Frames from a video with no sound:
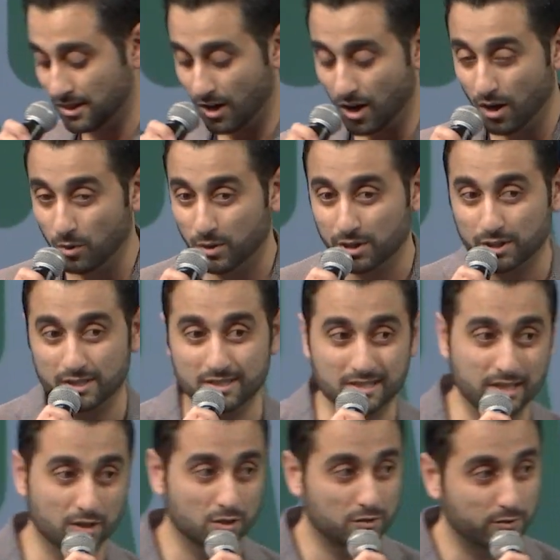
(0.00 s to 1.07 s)
all within
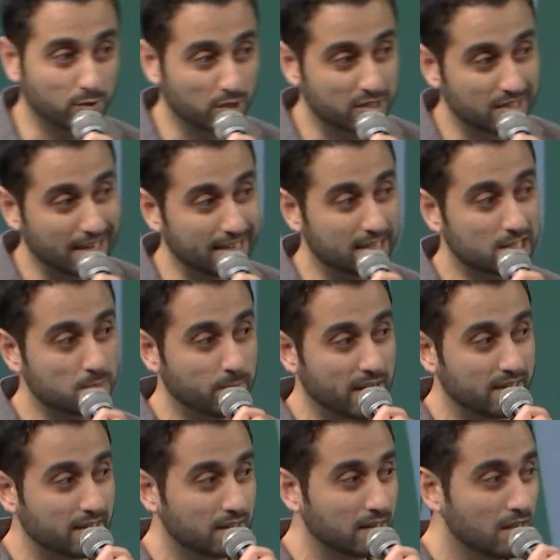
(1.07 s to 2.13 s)
Salesforce and
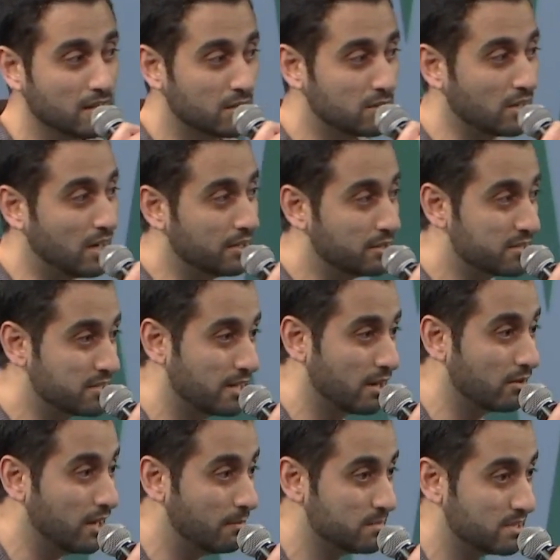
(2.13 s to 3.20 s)
expanding to other
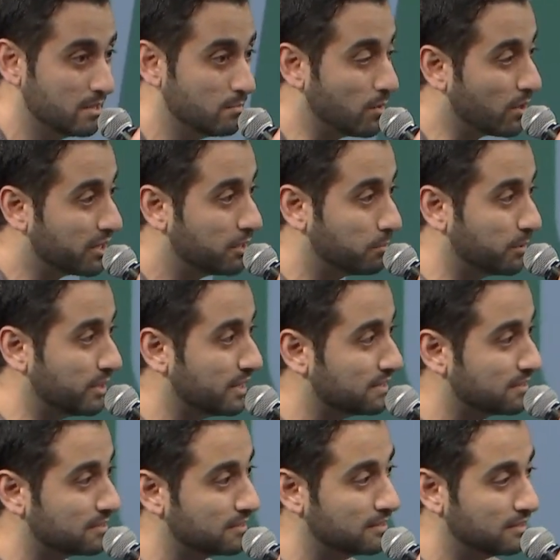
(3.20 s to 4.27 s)
CRMs in the
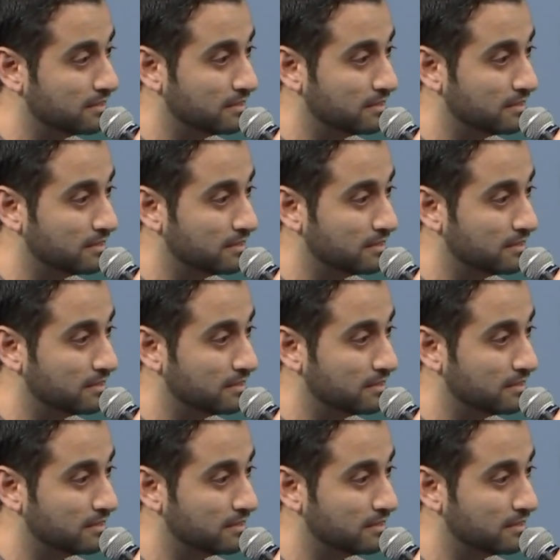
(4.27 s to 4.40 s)
marketplace.